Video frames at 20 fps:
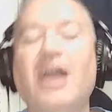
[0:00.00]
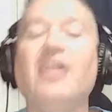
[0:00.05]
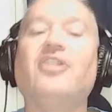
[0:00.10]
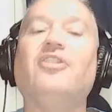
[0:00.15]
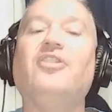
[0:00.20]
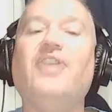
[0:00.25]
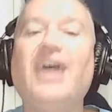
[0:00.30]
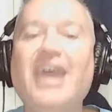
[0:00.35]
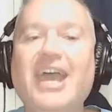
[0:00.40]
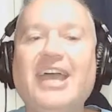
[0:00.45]

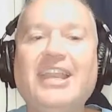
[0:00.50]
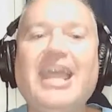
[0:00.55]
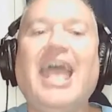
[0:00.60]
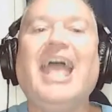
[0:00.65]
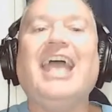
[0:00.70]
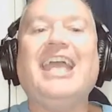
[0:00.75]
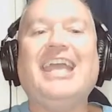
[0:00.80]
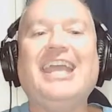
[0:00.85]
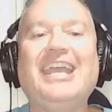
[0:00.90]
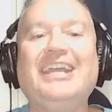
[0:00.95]
Then,
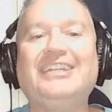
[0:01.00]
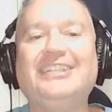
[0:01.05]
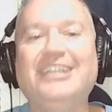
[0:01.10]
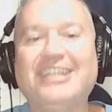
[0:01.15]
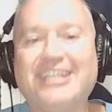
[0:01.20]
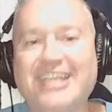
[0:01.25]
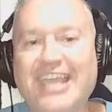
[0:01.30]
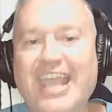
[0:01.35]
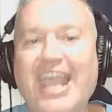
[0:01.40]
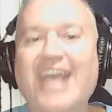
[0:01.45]
in the
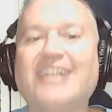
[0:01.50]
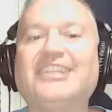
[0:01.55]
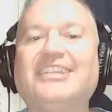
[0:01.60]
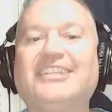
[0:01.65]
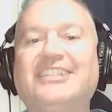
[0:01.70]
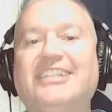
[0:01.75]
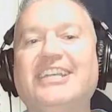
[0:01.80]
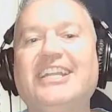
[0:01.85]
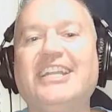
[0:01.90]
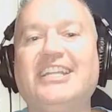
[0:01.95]

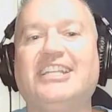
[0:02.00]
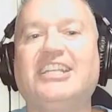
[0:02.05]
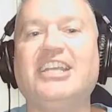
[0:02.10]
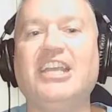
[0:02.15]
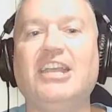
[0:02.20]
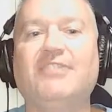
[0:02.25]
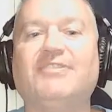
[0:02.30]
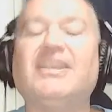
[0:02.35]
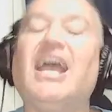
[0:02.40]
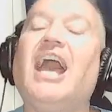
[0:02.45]
Kansas City
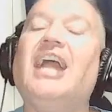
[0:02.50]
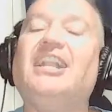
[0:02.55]
Chiefs